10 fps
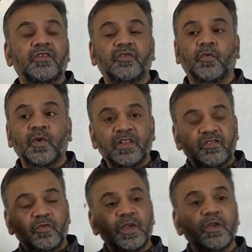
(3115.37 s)
So,
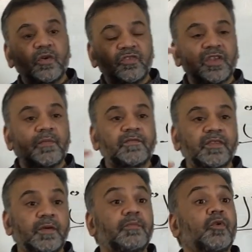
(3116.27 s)
once we know some
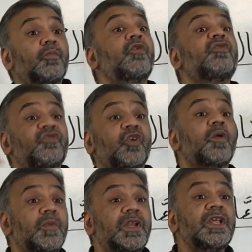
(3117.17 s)
of the most
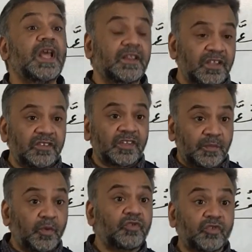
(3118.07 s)
commonly, and these are the
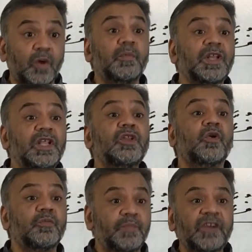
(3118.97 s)
most commonly
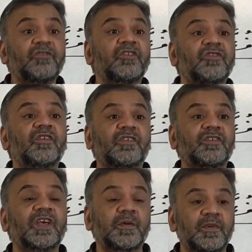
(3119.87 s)
known patterns Dr.
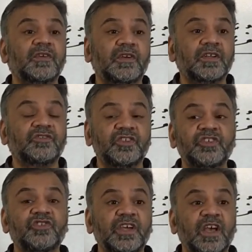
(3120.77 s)
Saber is
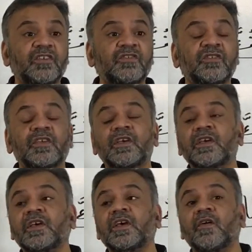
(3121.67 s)
teaching us,
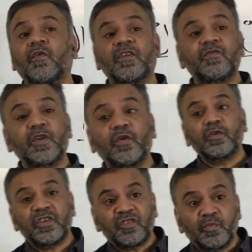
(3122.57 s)
once we
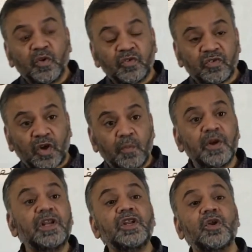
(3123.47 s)
these most
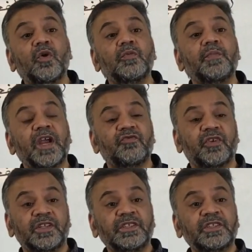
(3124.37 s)
commonly known
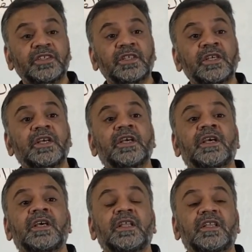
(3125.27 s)
patterns,
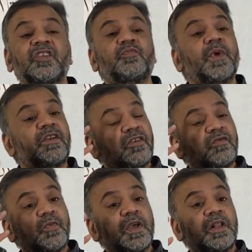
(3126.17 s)
these
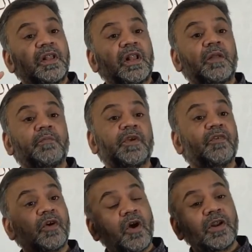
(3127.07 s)
patterns will be
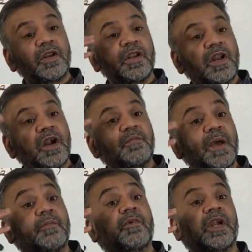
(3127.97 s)
recorded in our
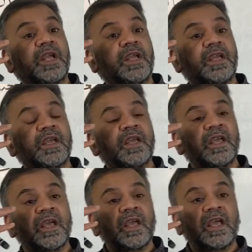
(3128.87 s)
memory,
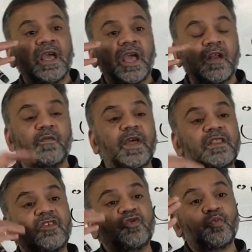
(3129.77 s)
and
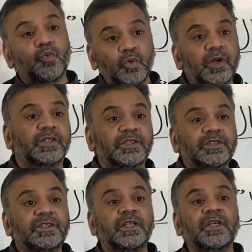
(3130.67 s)
when these
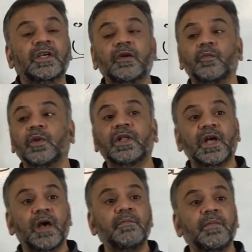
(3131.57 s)
rulers will
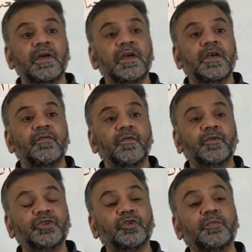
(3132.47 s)
come,
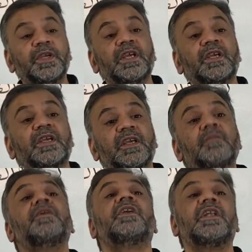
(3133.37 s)
we should be
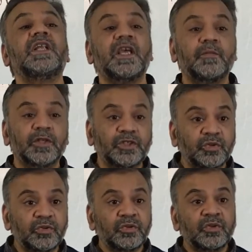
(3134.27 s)
immediately able
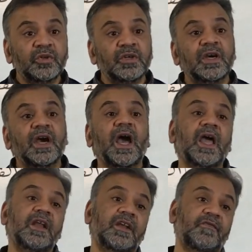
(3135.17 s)
to
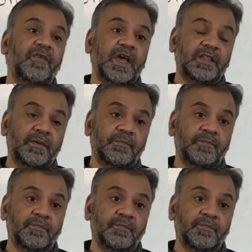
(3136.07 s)
identify them.